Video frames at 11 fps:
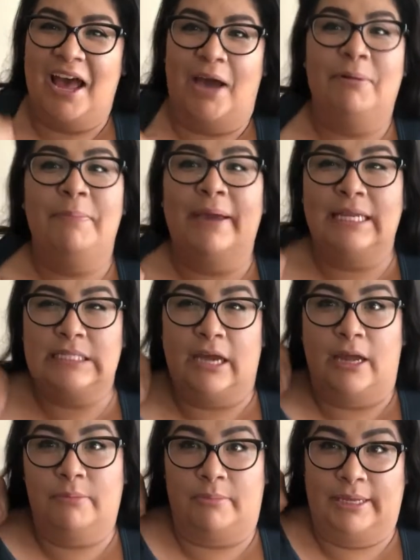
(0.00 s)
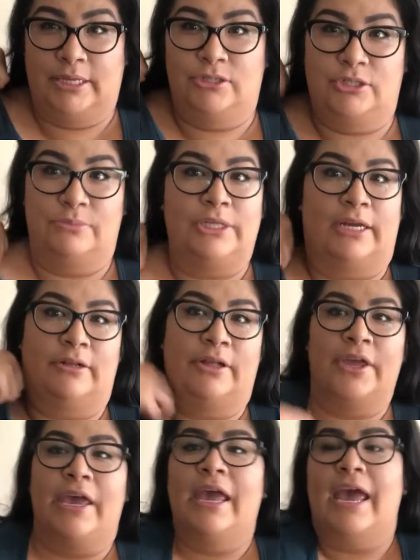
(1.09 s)
I went back in time on my YouTube channel
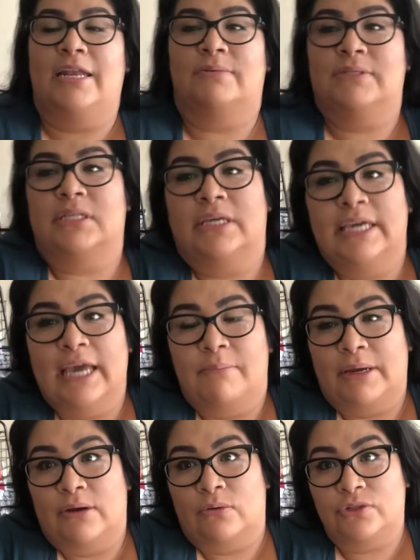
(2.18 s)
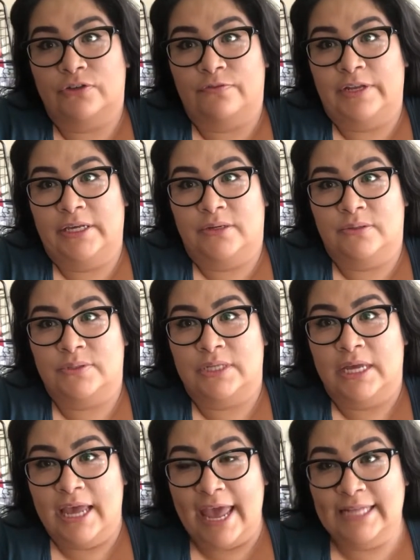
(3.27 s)
and I was looking at my older videos
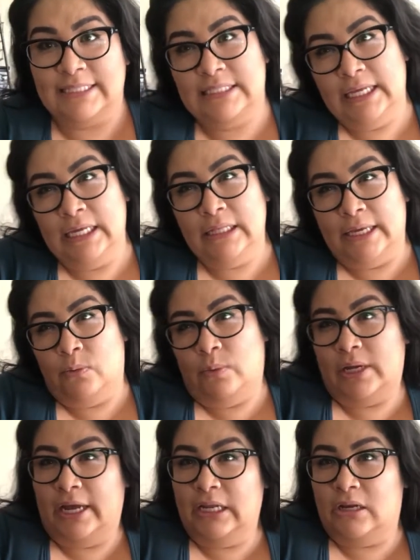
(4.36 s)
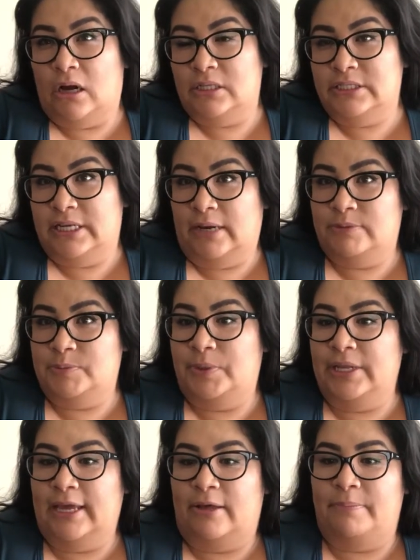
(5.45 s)
and seeing like what kind of content I was
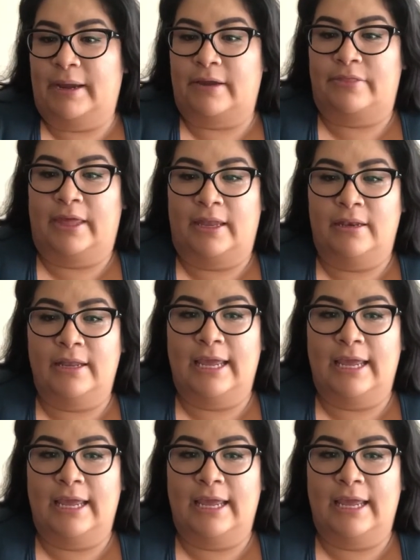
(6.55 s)
putting out back then